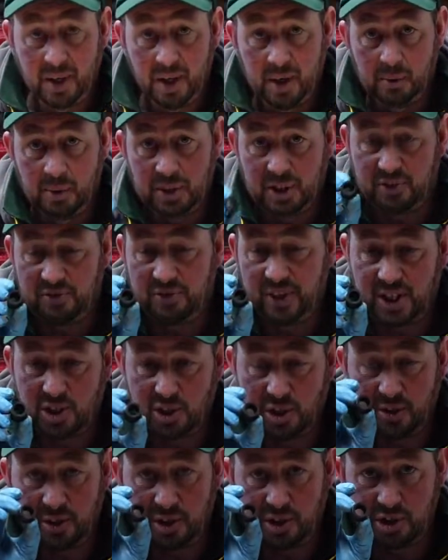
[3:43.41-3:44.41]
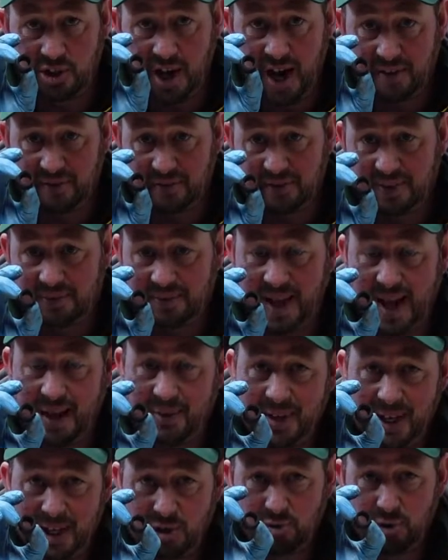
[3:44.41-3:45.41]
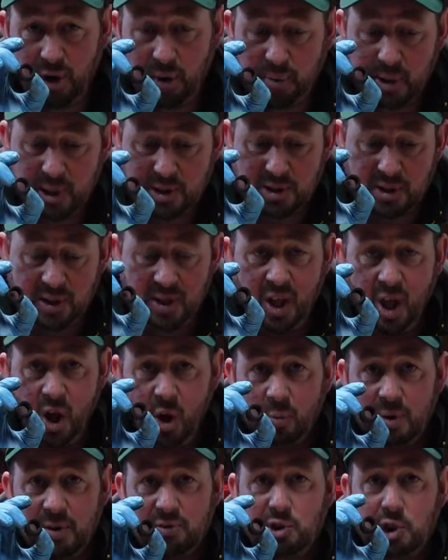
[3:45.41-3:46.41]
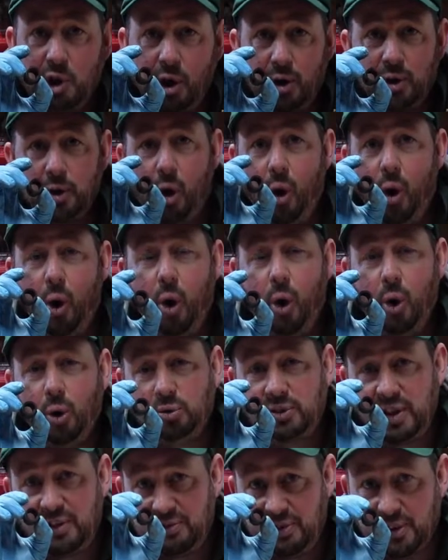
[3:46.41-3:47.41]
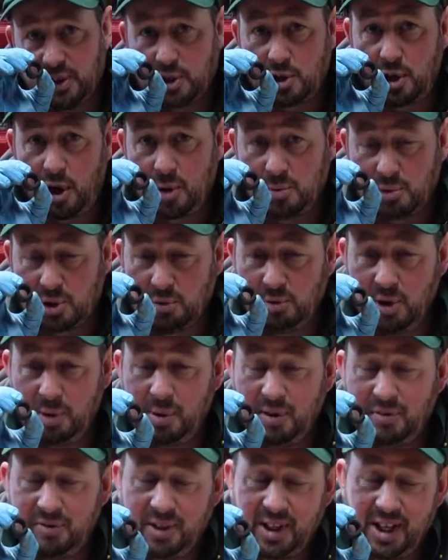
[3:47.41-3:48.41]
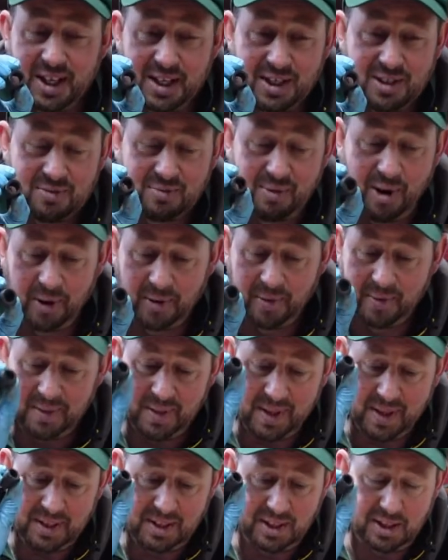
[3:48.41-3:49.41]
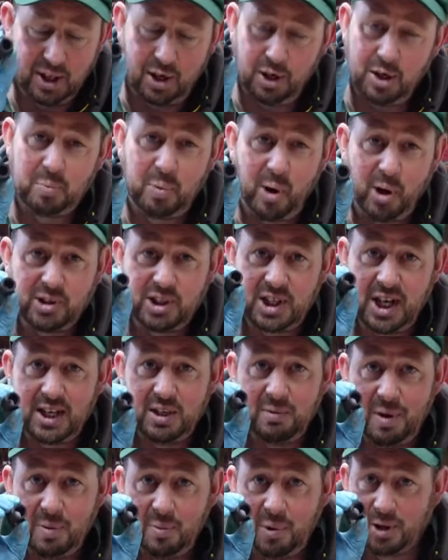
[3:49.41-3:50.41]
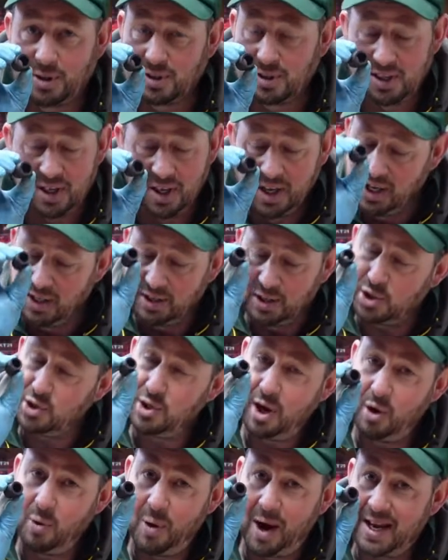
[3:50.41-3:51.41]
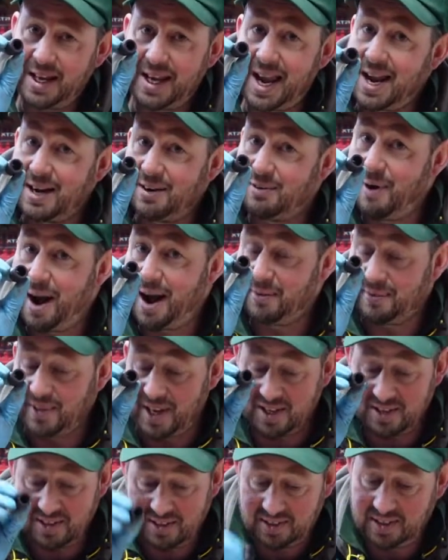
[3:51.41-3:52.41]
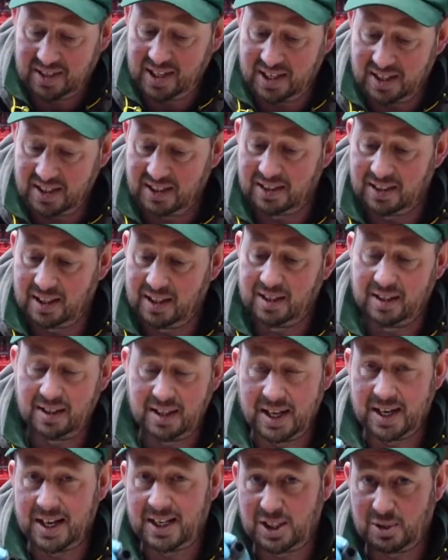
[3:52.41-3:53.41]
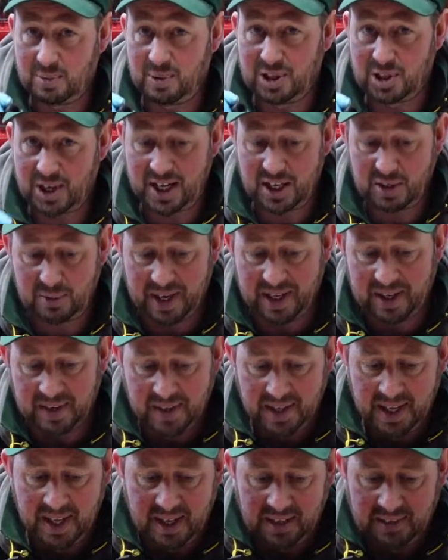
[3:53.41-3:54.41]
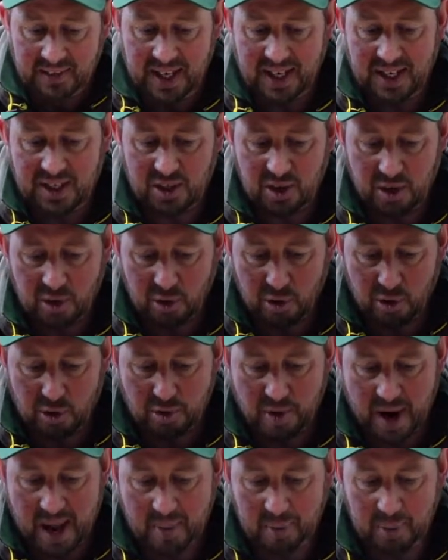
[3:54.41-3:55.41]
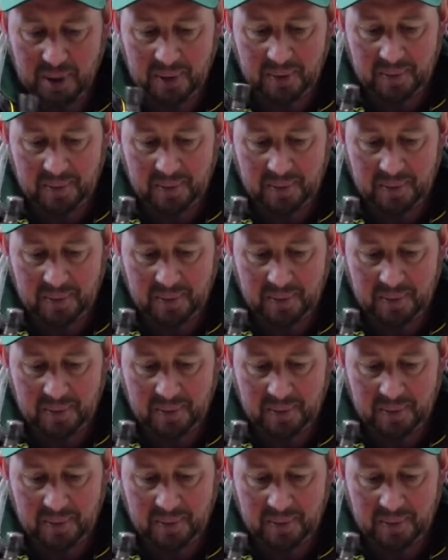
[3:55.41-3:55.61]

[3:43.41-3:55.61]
which fits on the shaft. Now these rubbers, we've tried all different types of rubber for these, right? You've got to buy genuine ones. There's no way of getting around this. They need to be genuine. These grip